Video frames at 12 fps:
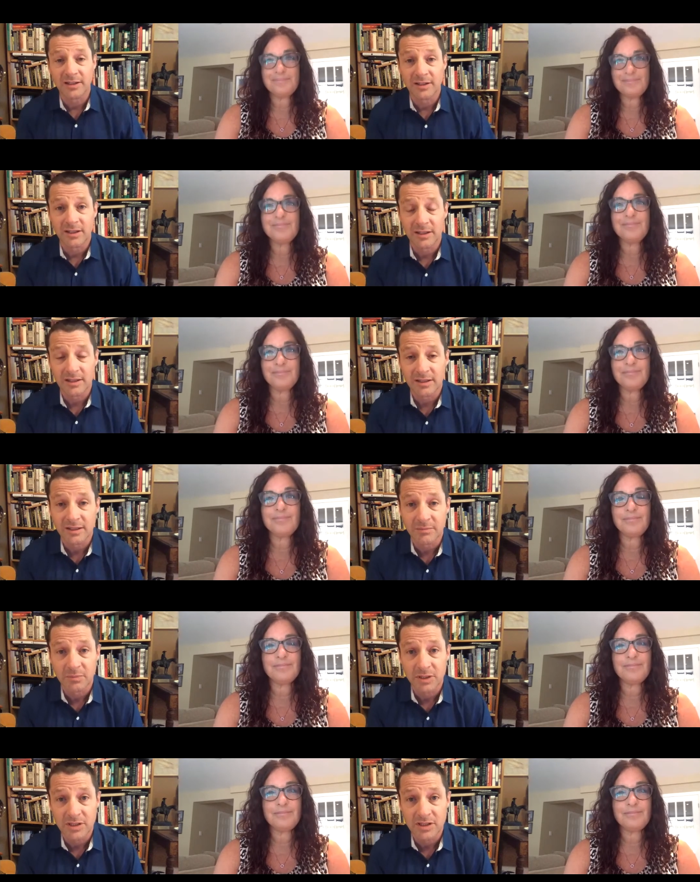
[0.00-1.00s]
Speaker 1: in in
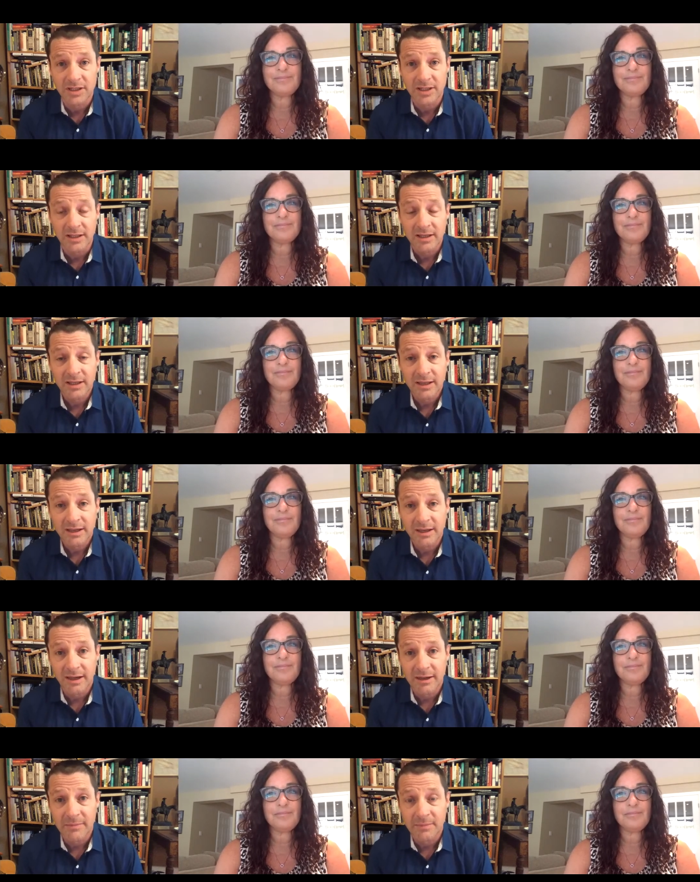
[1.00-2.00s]
bc
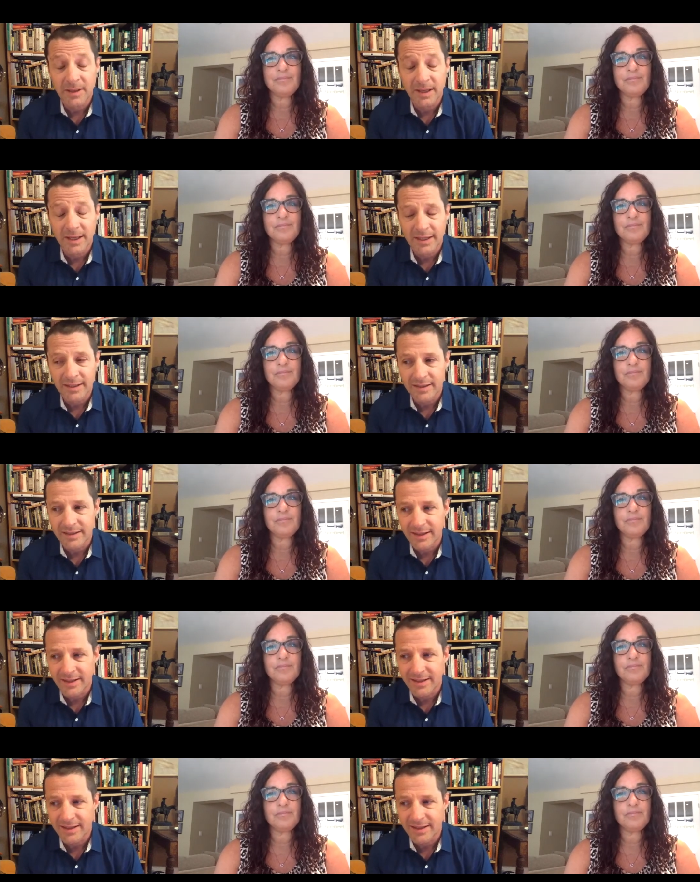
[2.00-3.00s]
um, and uh,
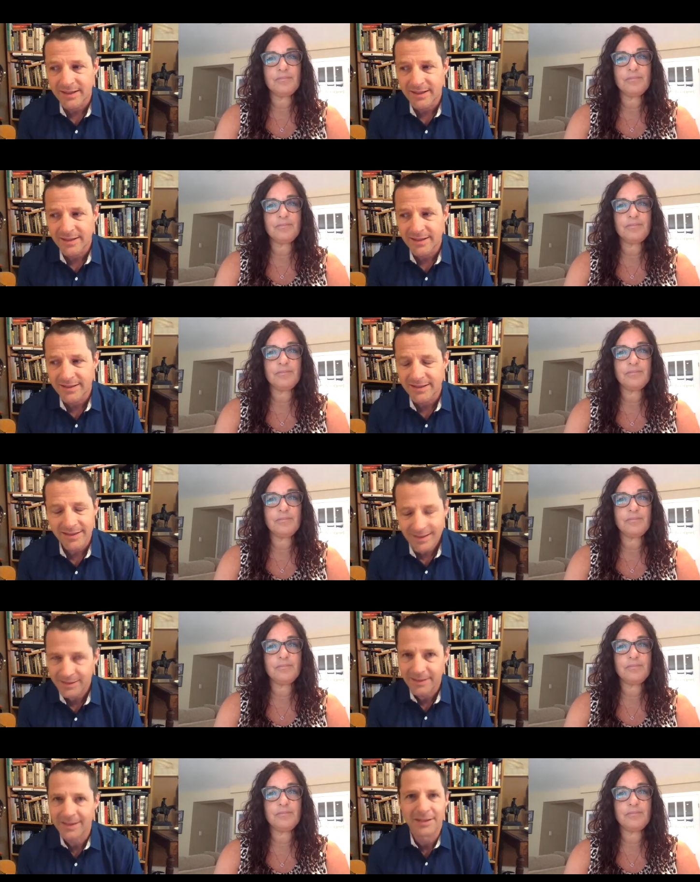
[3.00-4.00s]

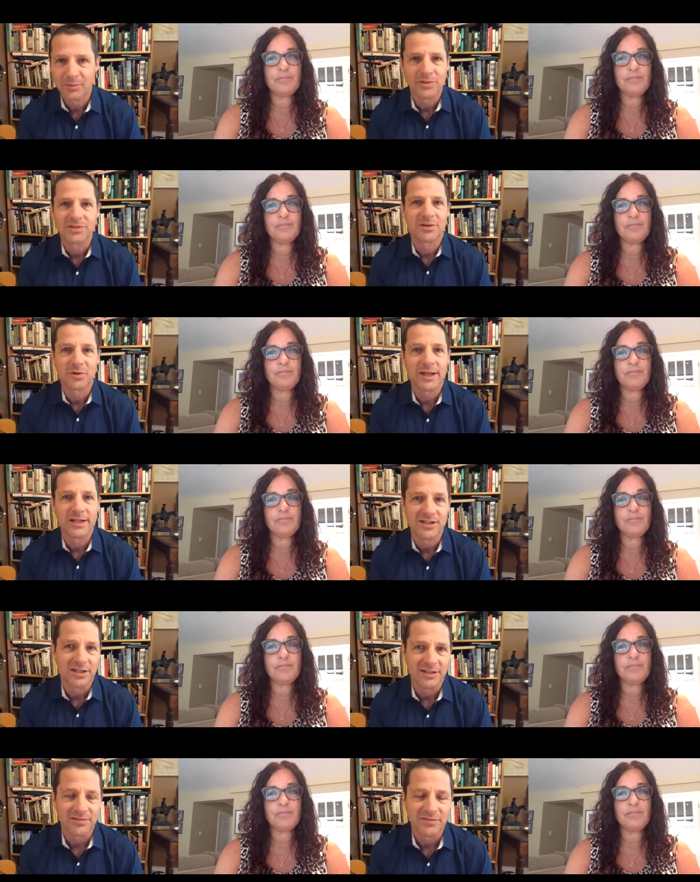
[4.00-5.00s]
it was crazy
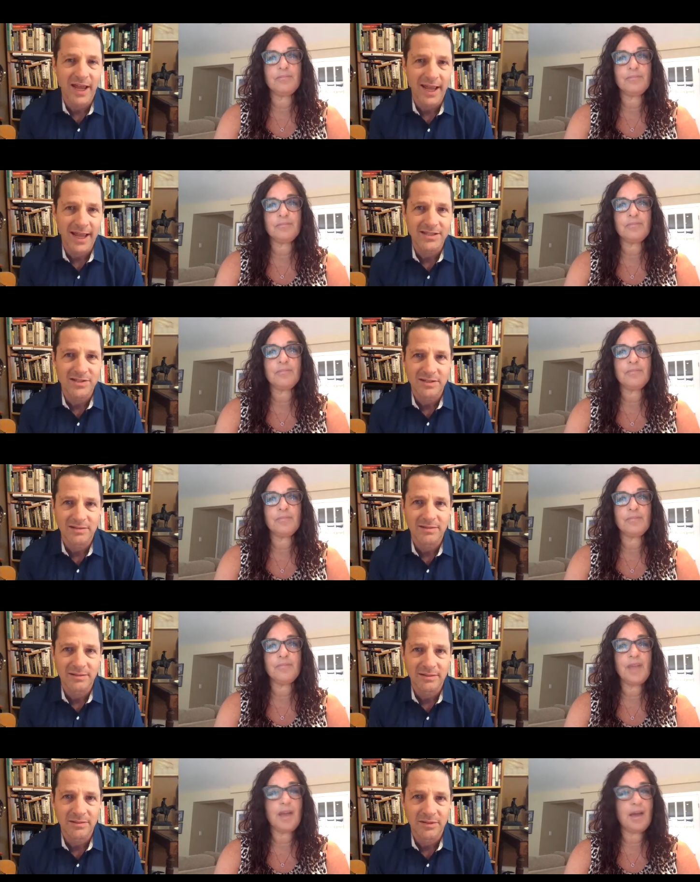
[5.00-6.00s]
and fast
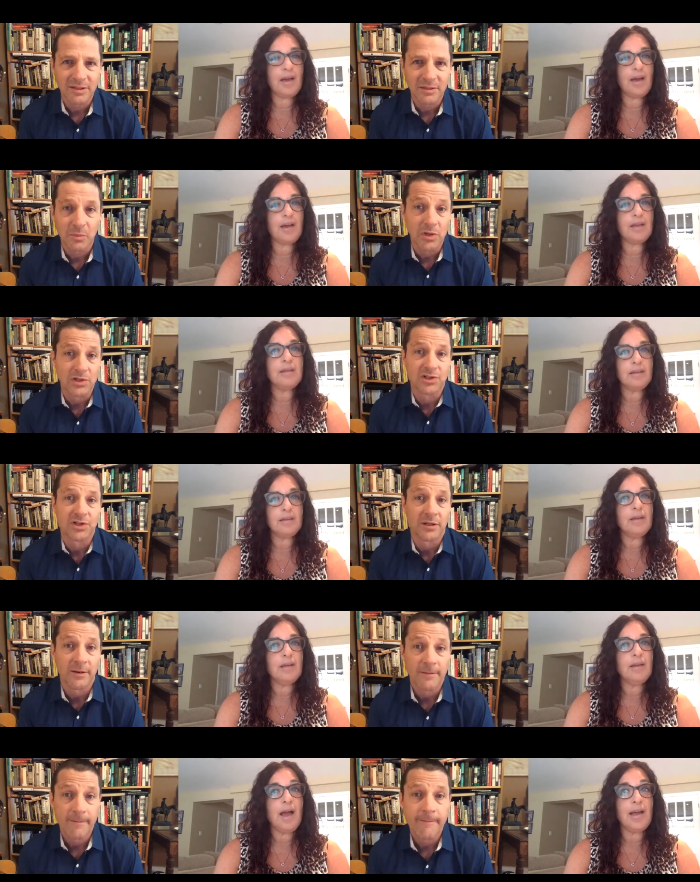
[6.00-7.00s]
Speaker 2: yeah
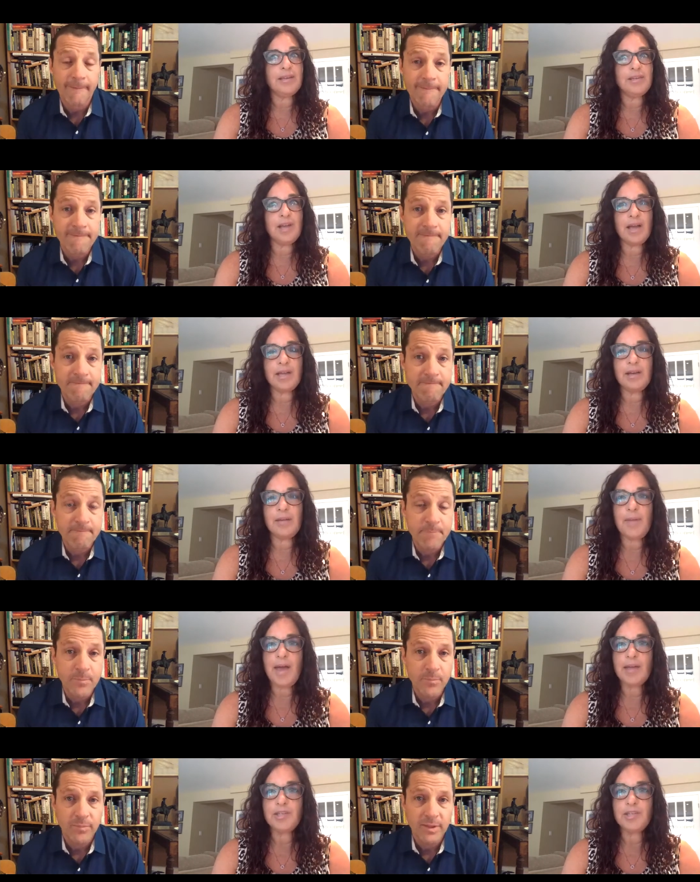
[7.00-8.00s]
i can i can
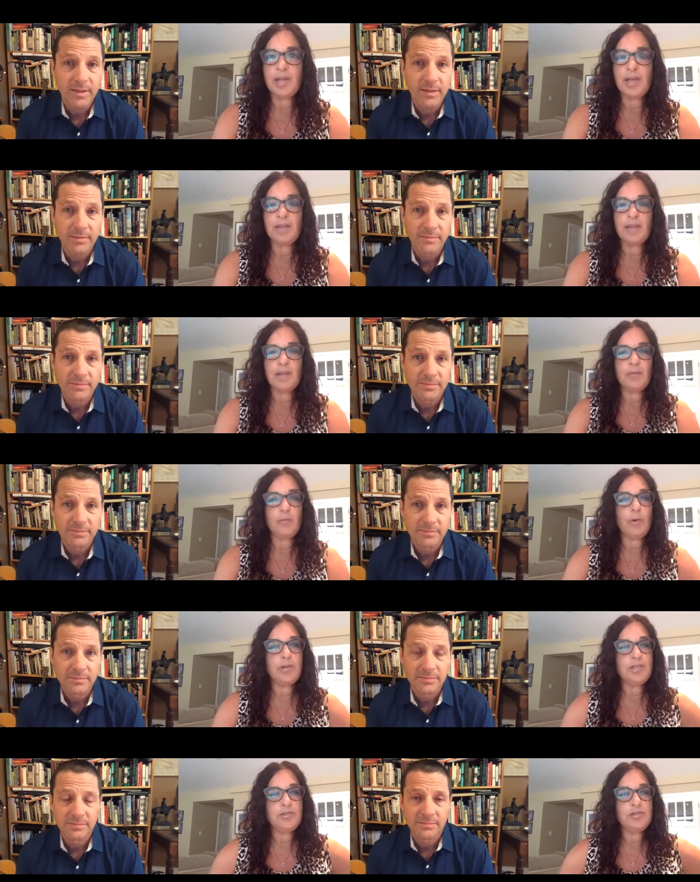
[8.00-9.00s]
imagine and then
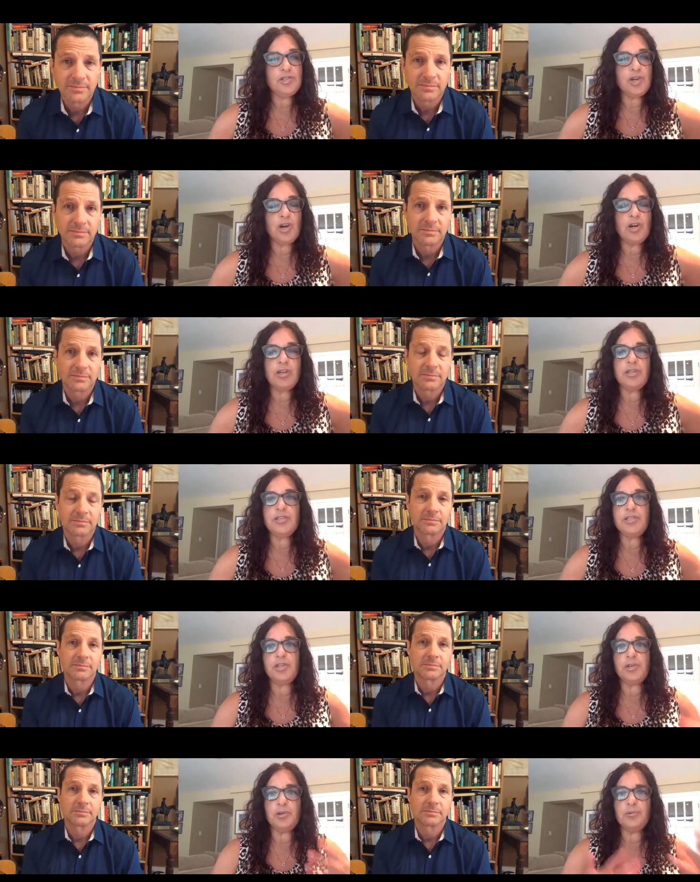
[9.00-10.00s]
once you started
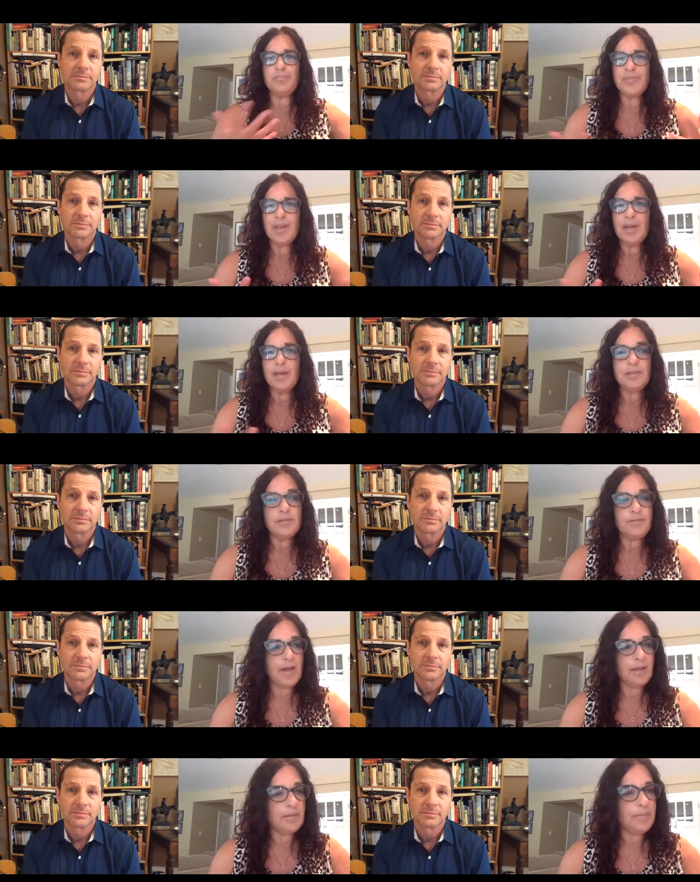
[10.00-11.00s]
to
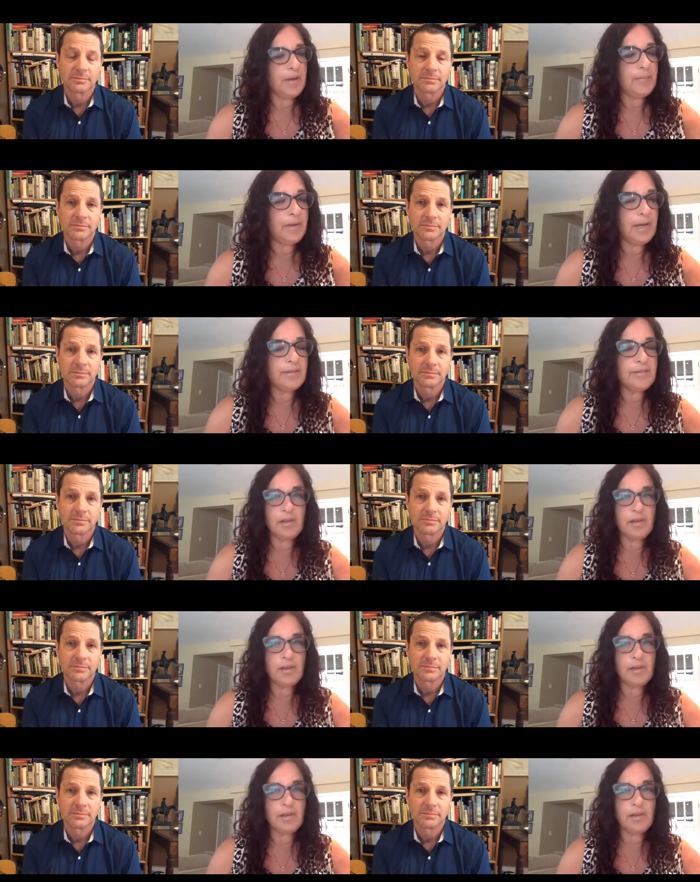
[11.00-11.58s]
develop him and get to